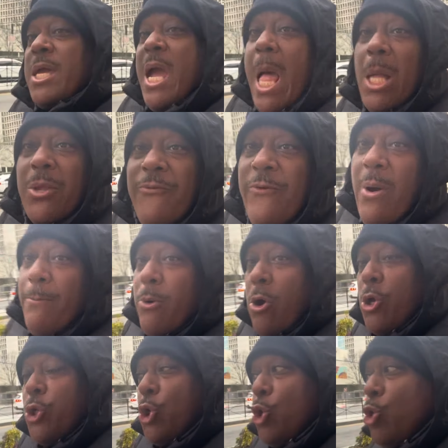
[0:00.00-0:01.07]
college
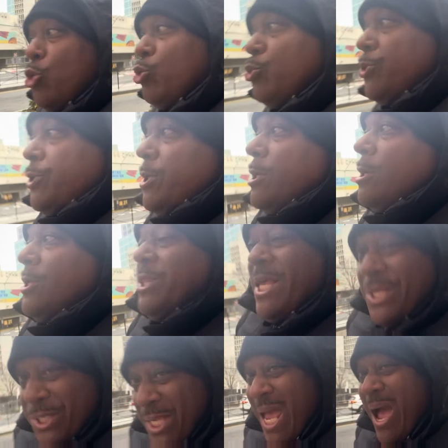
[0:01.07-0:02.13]
football news,
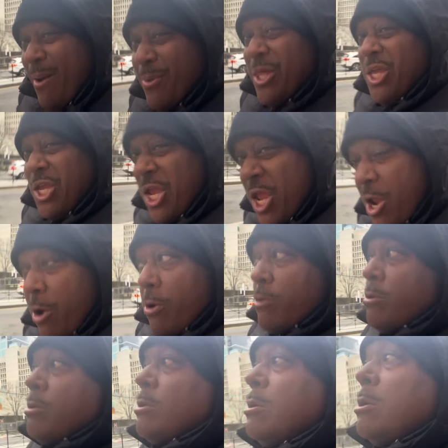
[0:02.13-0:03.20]
this time of the year,
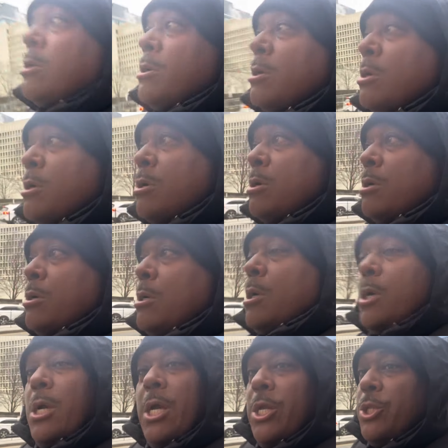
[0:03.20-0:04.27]

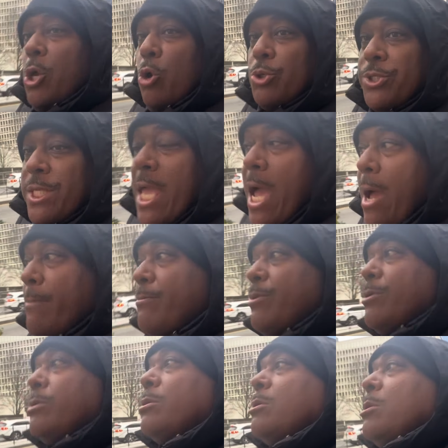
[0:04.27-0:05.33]
it don't stop.
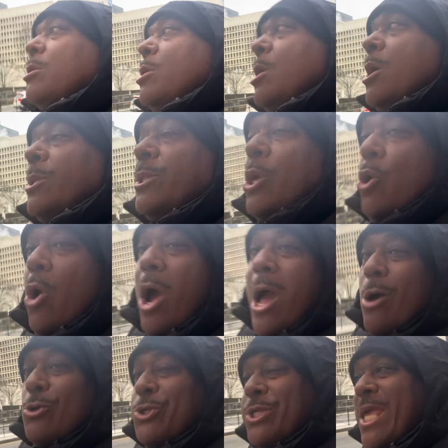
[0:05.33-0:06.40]

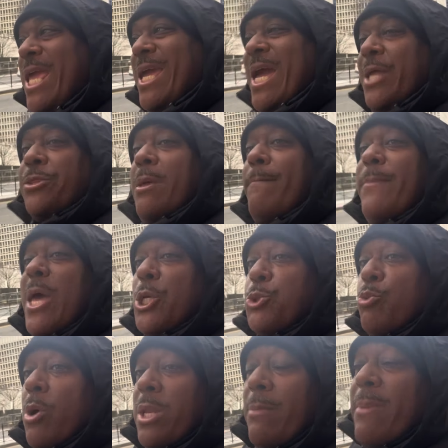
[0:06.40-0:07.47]
Ohio State got the best
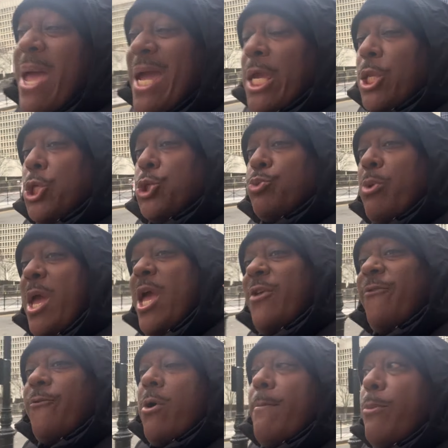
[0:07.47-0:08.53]
running back in the
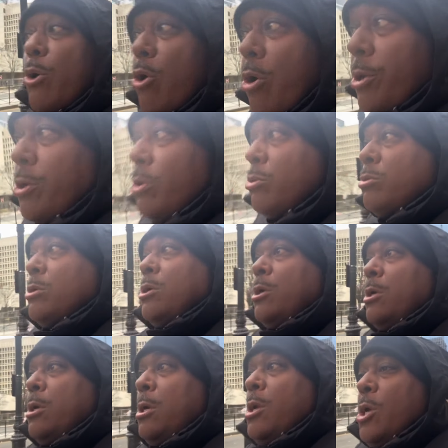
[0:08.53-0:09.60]
transfer portal,
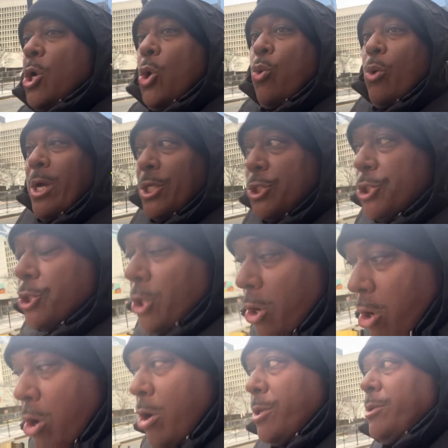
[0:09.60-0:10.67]

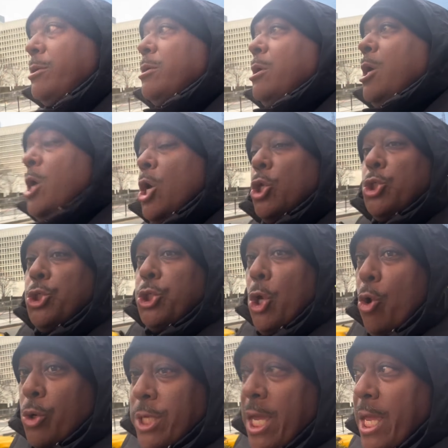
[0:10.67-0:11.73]
Quinshon
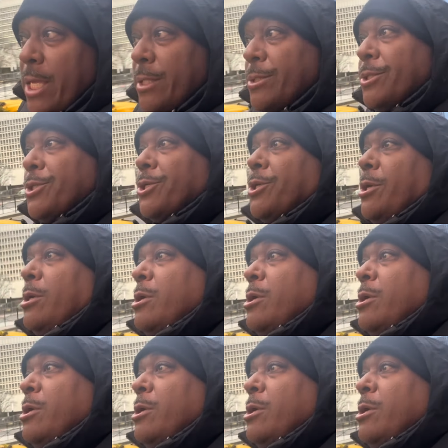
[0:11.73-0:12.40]
Judkins.